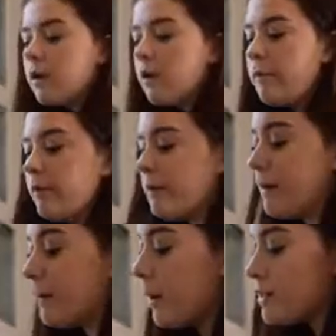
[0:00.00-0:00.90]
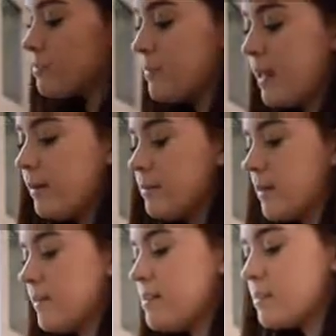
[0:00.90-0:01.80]
we are going to put our sweet potatoes
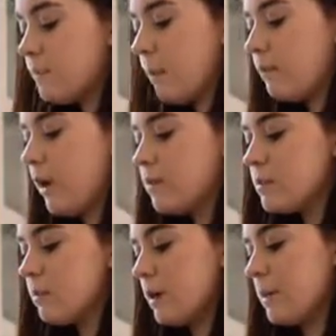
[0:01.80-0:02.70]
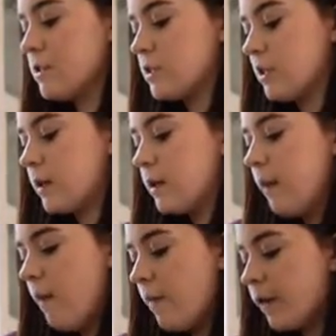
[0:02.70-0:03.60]
in this, but we also want to make sure
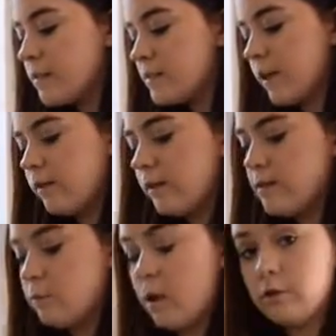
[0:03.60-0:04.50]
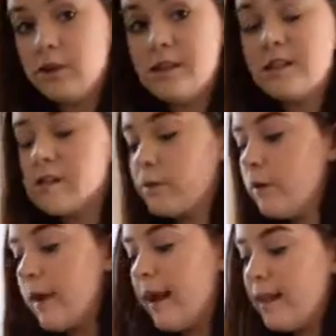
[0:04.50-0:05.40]
that our skillet is well greased because we
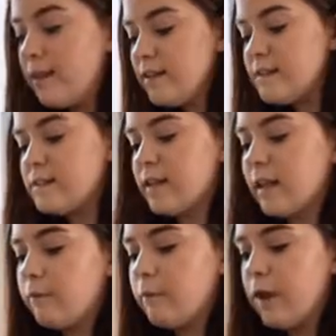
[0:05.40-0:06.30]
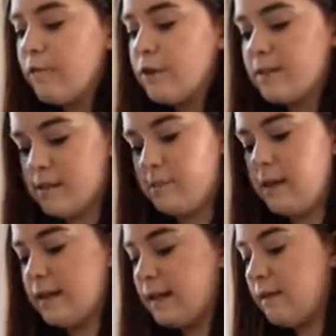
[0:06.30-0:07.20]
don't want anything to stick and we want everything to
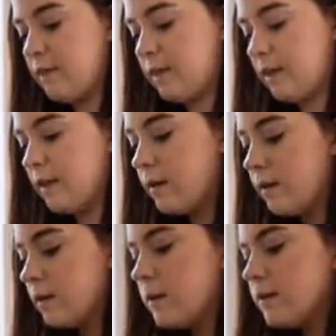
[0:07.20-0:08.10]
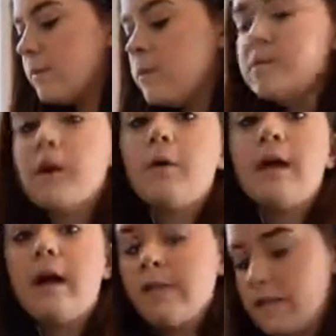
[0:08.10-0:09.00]
bake evenly.
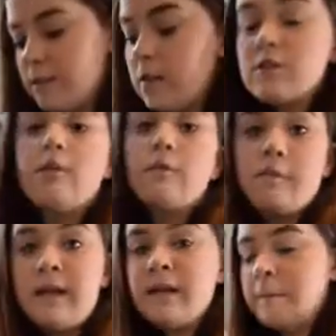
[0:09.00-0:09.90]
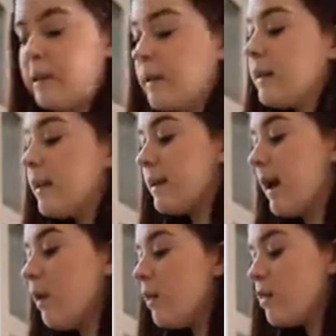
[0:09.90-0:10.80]
So this is also over medium heat, and
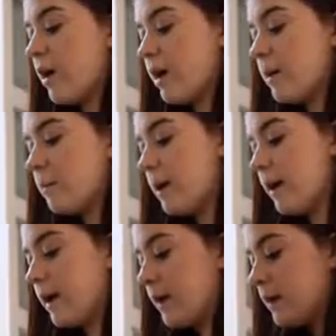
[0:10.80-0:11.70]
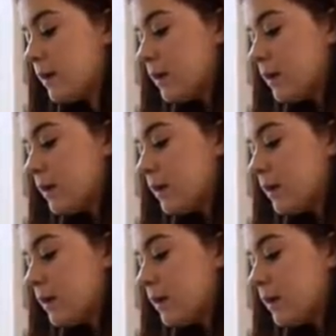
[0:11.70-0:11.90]
now that my